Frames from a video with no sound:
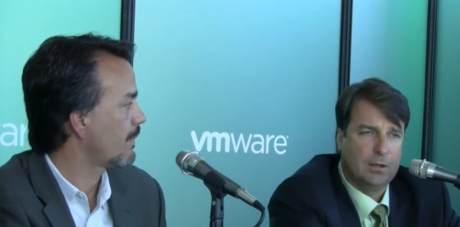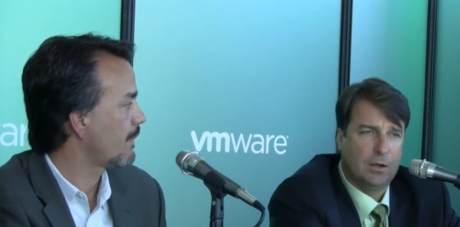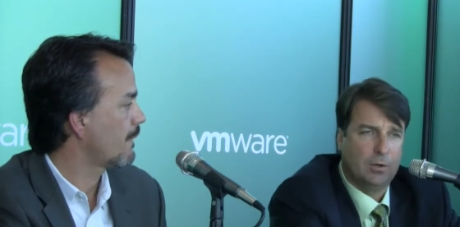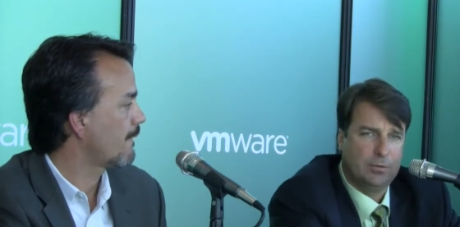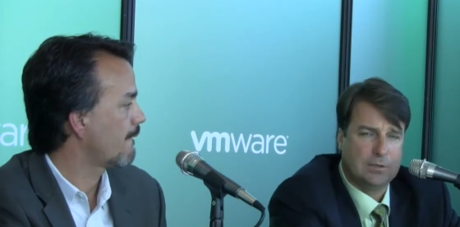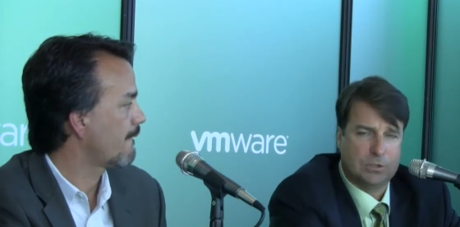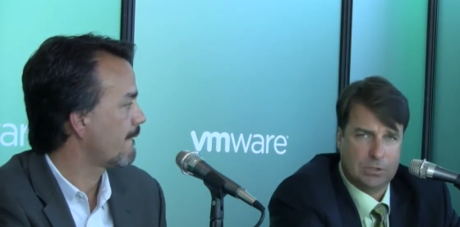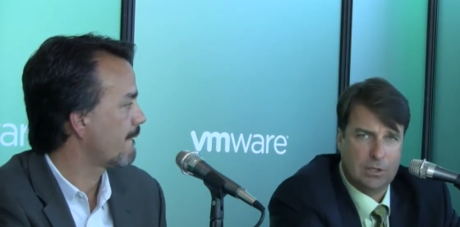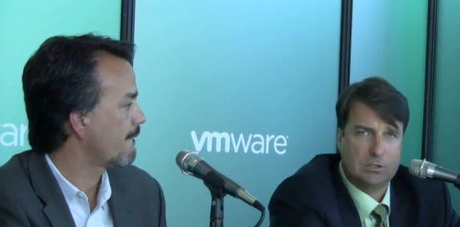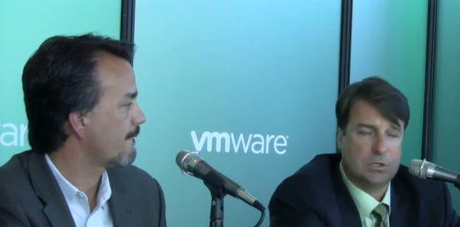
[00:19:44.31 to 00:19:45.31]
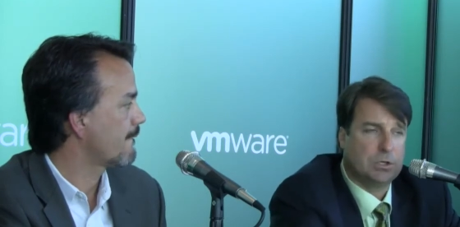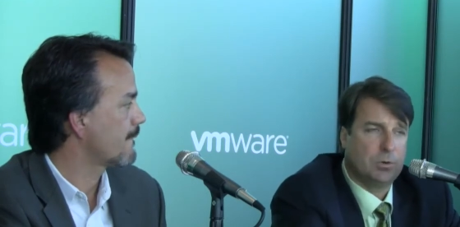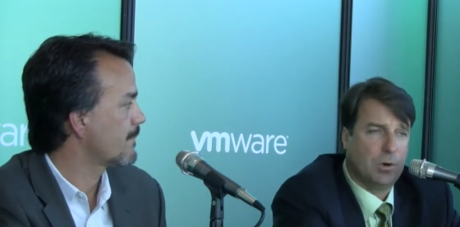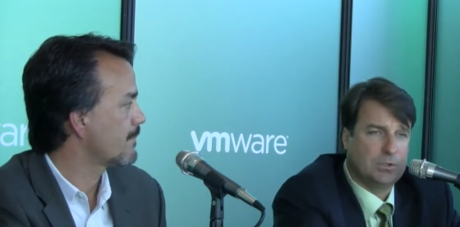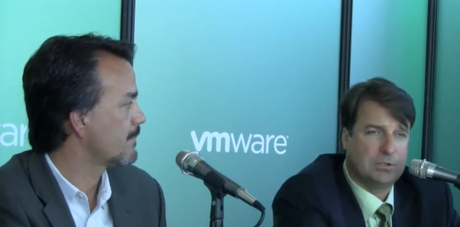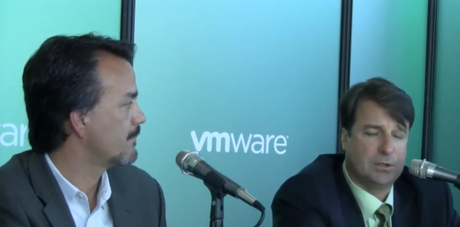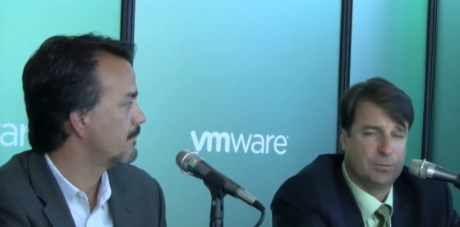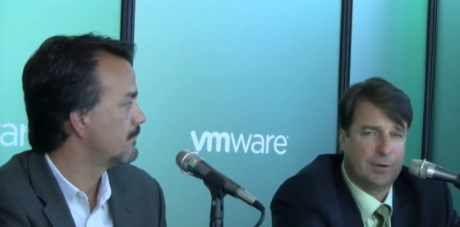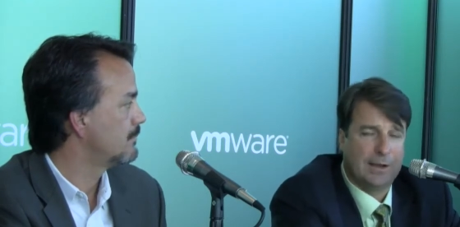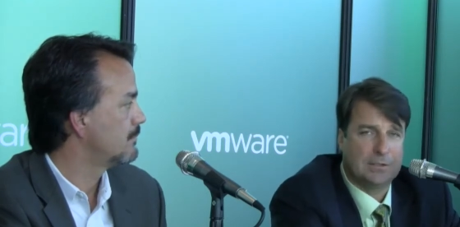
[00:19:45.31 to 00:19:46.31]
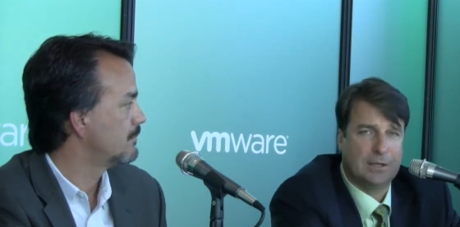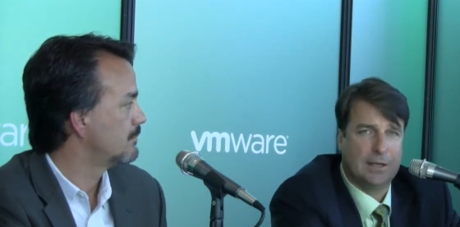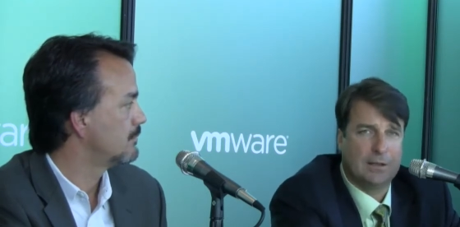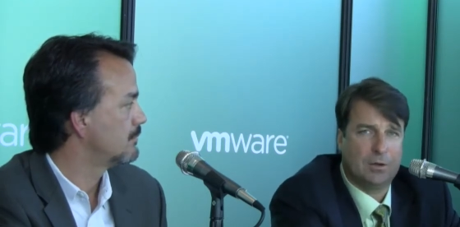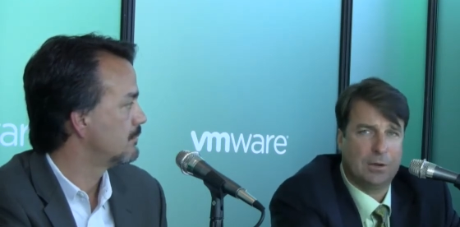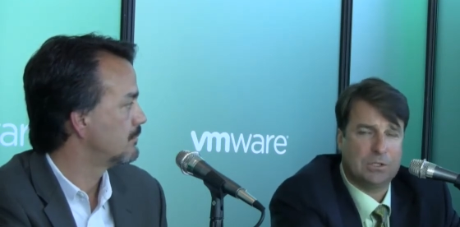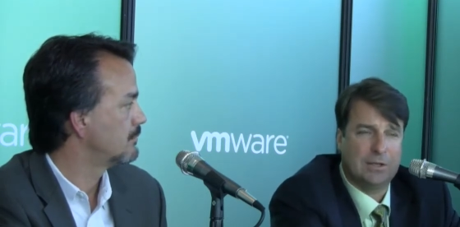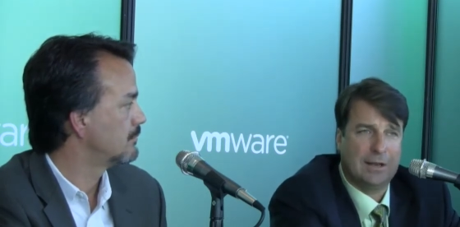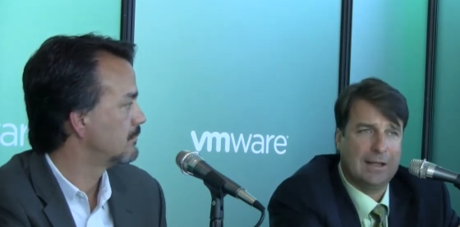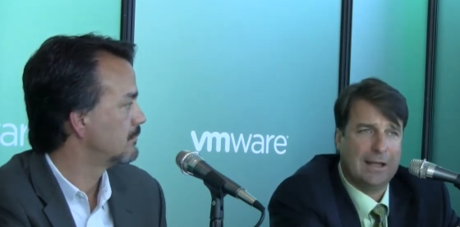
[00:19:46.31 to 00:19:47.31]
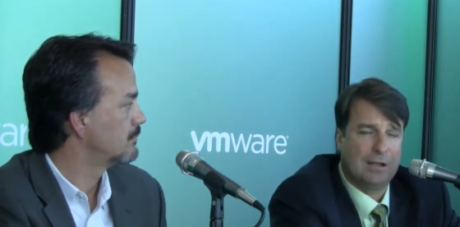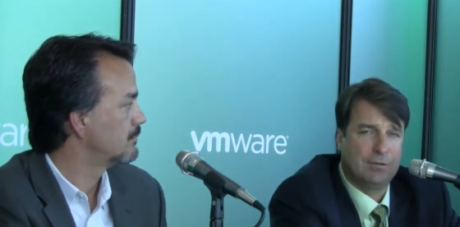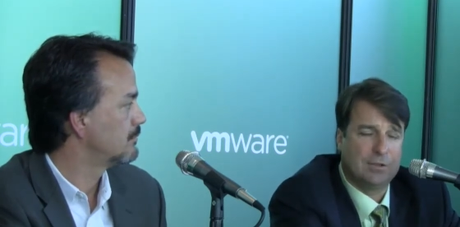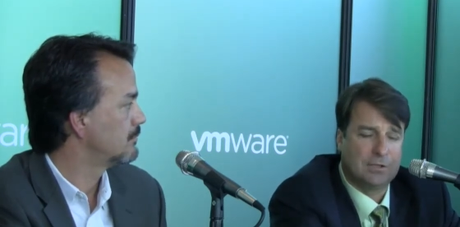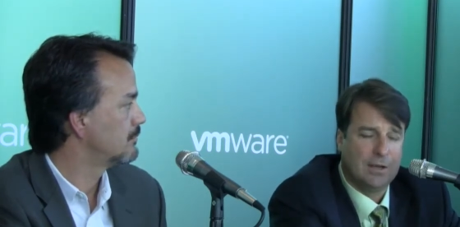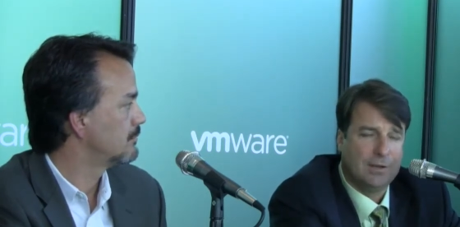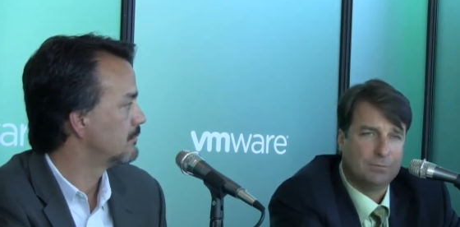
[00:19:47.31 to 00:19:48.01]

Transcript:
Speaker 1: you know, these there's the two horses in the race, and the question that I have is,